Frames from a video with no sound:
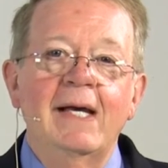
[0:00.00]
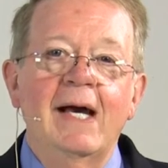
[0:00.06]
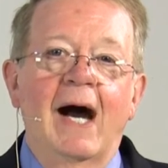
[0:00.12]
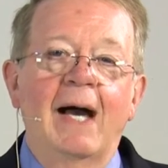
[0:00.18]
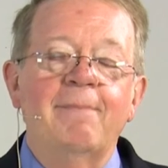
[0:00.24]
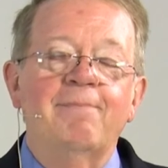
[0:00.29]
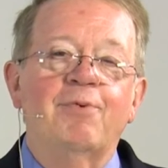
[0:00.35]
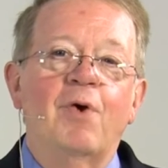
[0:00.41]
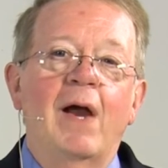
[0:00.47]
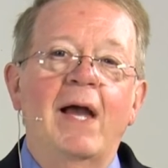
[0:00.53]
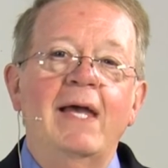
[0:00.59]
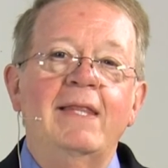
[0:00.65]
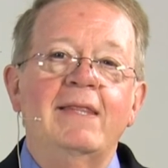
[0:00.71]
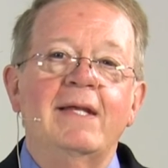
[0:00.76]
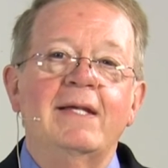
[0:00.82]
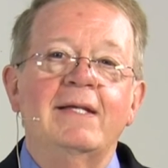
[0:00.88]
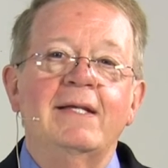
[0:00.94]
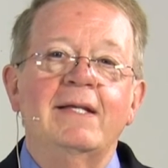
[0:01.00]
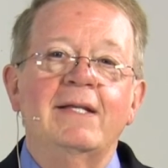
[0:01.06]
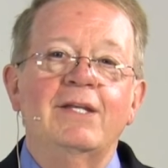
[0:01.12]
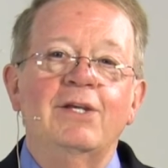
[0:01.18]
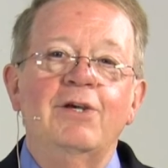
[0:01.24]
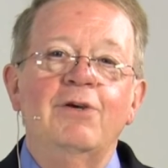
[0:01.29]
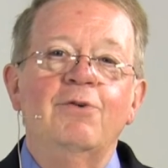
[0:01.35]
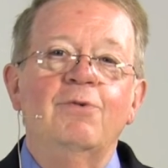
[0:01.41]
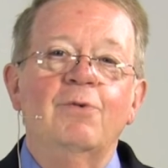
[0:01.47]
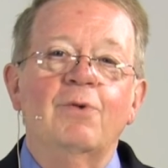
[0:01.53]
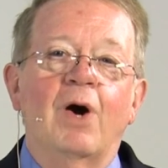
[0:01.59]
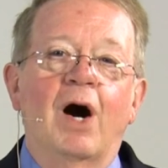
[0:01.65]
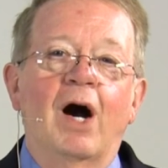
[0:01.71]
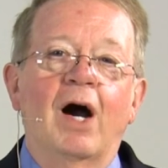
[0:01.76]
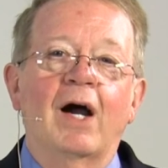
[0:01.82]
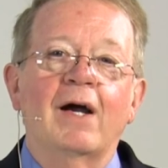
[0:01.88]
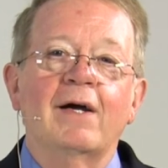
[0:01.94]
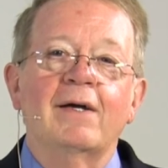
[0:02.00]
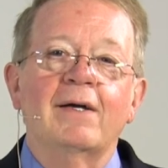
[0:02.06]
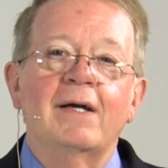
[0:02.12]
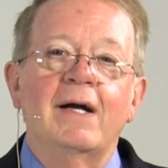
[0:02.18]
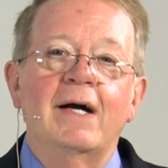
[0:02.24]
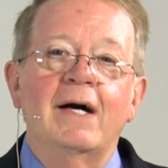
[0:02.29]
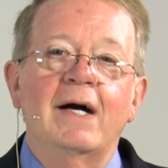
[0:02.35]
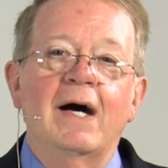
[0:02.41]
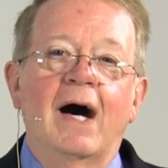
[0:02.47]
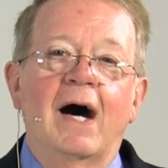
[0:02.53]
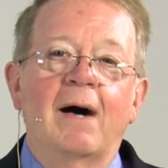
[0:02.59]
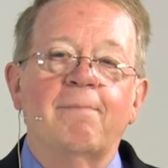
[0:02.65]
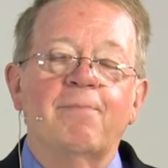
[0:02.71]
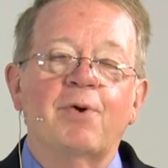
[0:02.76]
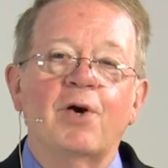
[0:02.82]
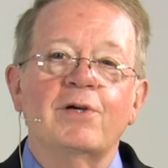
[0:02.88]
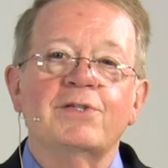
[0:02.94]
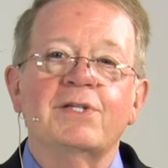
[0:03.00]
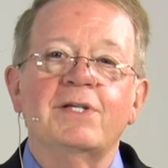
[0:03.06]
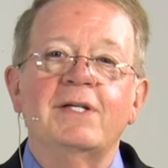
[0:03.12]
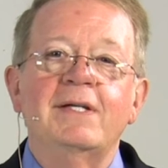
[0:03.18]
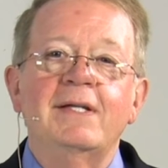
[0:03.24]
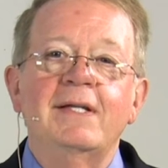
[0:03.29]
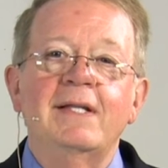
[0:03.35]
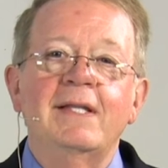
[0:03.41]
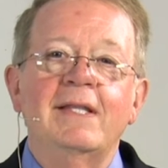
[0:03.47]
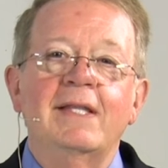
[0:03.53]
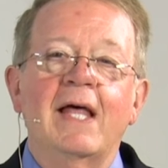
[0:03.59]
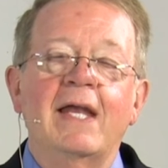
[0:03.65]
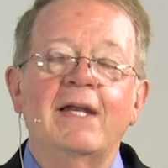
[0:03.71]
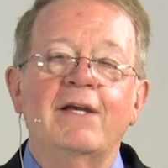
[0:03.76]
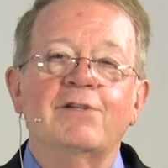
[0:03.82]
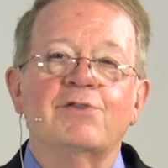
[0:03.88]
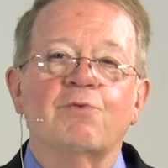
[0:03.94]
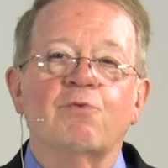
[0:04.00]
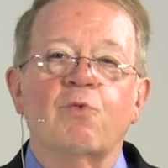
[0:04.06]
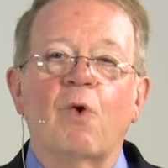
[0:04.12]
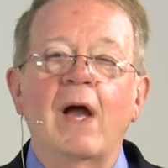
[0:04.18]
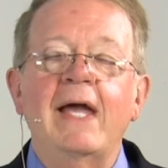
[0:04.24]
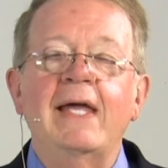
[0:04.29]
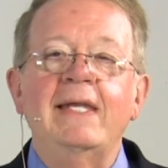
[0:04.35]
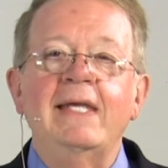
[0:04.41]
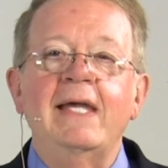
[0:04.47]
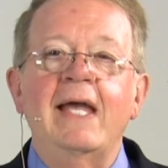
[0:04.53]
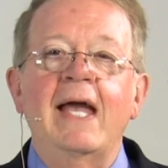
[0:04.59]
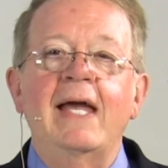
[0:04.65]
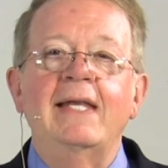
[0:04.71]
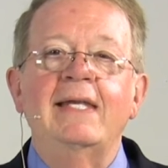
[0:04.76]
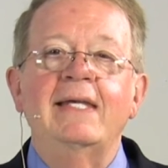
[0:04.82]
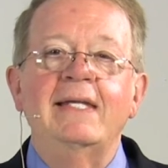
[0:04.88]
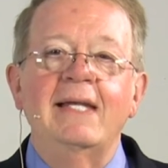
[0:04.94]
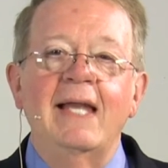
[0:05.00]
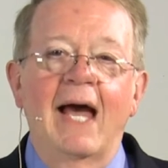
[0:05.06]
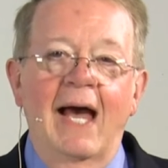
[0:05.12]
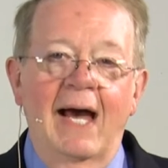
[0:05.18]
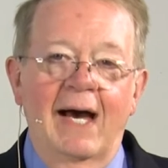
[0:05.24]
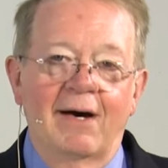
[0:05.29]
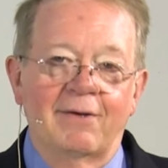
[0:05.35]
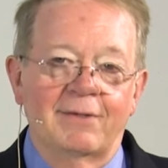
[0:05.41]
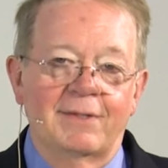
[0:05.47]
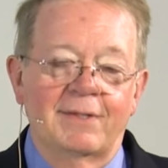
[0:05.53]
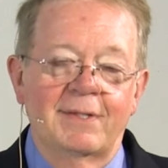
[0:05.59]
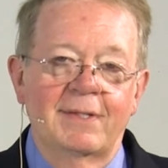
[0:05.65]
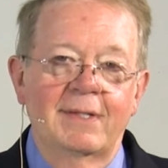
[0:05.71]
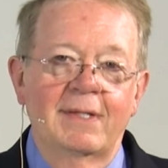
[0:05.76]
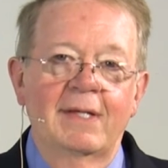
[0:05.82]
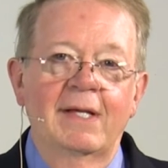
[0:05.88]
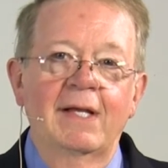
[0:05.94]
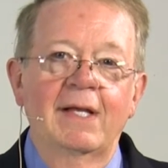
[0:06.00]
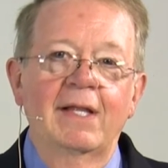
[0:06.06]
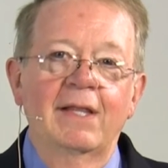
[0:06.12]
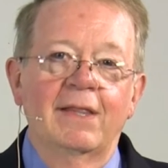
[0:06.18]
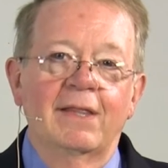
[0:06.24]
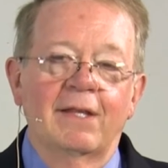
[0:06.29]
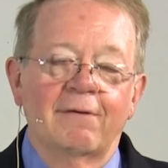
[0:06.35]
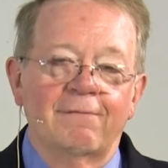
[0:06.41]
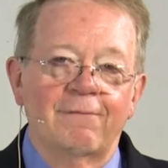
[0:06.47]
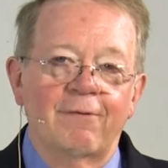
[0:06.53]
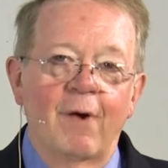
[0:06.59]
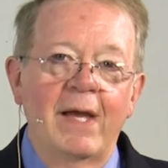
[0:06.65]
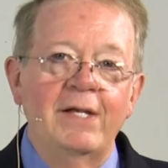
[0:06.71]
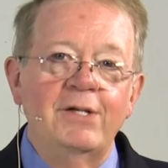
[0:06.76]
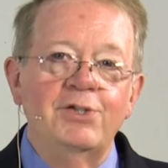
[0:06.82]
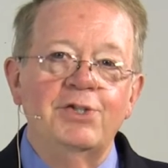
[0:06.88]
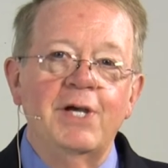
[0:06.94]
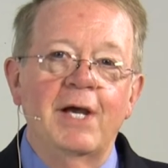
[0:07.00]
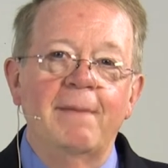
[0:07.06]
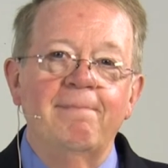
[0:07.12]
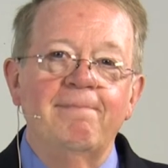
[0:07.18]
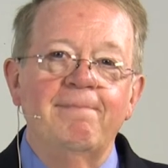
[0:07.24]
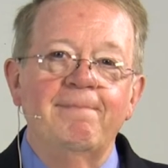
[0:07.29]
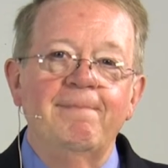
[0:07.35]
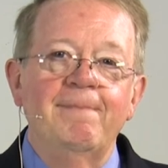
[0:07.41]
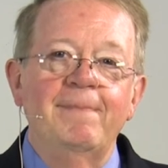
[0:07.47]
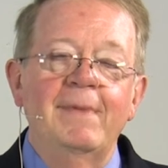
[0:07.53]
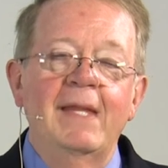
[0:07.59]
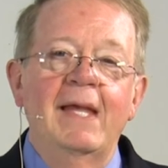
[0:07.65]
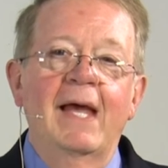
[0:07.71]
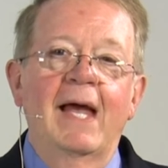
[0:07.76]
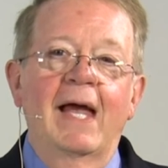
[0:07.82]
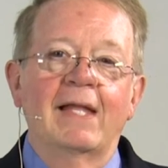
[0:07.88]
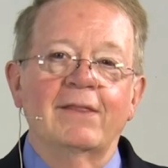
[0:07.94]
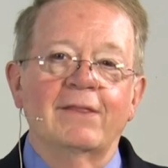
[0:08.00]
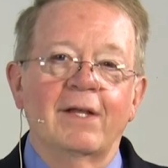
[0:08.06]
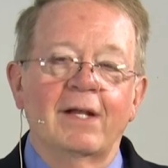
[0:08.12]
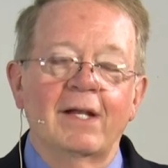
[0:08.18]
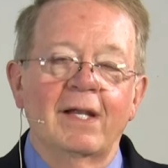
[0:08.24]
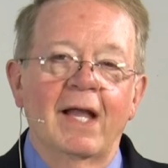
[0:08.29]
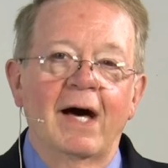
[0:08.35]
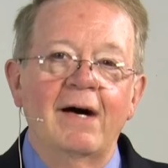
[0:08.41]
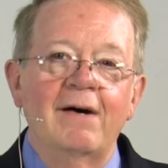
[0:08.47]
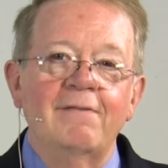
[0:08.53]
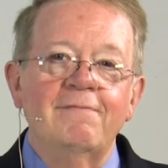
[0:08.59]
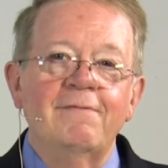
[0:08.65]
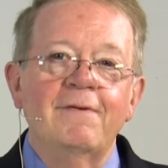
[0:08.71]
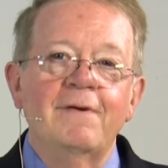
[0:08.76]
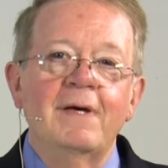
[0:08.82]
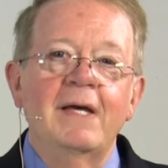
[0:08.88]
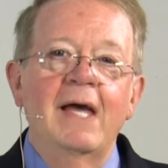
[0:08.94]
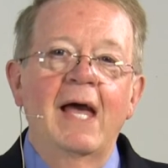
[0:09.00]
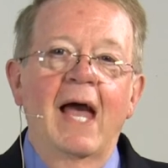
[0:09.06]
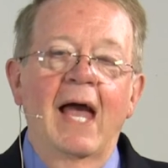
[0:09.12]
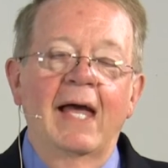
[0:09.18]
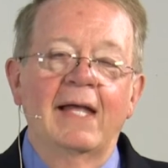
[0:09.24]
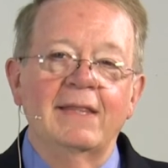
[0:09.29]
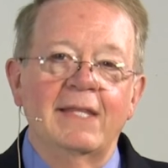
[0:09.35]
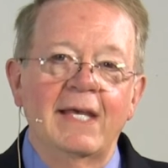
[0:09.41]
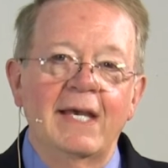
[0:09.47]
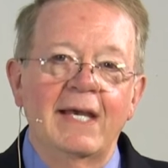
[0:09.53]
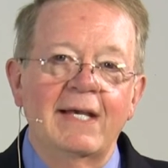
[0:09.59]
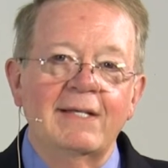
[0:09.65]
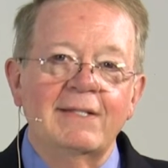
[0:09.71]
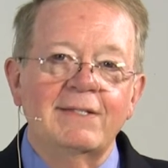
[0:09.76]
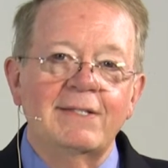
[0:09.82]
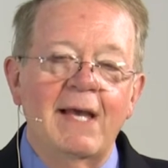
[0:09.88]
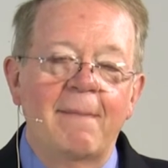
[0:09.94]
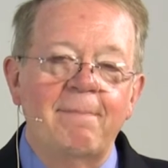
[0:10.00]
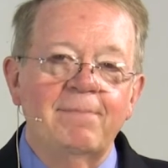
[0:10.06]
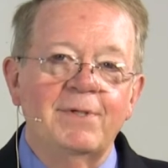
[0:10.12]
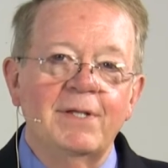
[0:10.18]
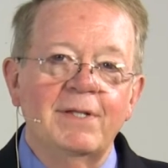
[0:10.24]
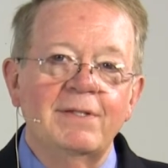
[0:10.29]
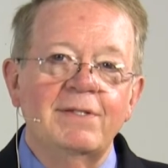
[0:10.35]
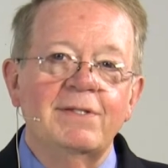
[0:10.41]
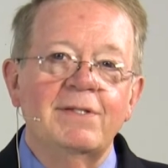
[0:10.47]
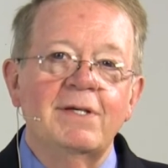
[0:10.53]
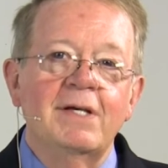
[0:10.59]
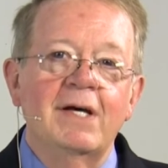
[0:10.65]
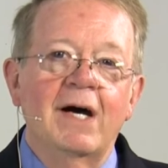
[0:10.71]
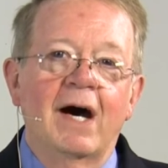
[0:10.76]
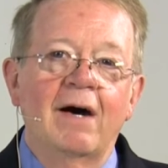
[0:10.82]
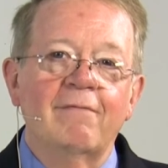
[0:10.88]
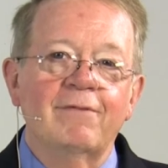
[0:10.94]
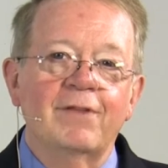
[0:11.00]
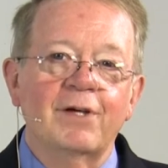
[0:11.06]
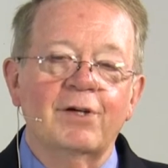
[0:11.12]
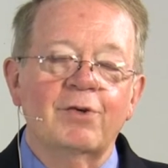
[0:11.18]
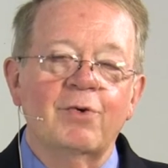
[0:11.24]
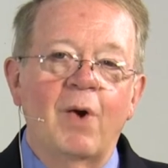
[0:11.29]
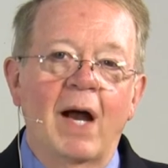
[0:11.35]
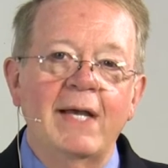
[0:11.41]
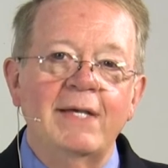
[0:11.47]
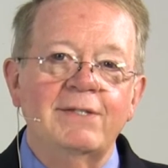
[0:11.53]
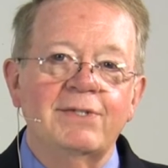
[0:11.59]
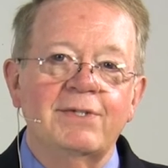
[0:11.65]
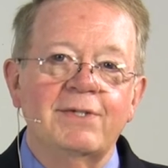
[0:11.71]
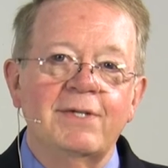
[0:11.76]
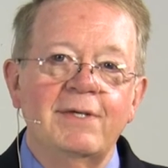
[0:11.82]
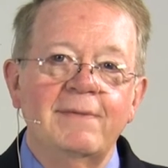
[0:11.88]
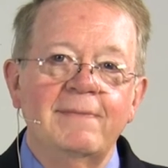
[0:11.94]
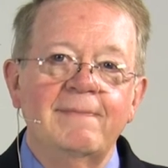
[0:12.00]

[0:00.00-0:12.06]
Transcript: I pray that you are a person that is radiating out the friendship and the love and the acceptance of the Christ.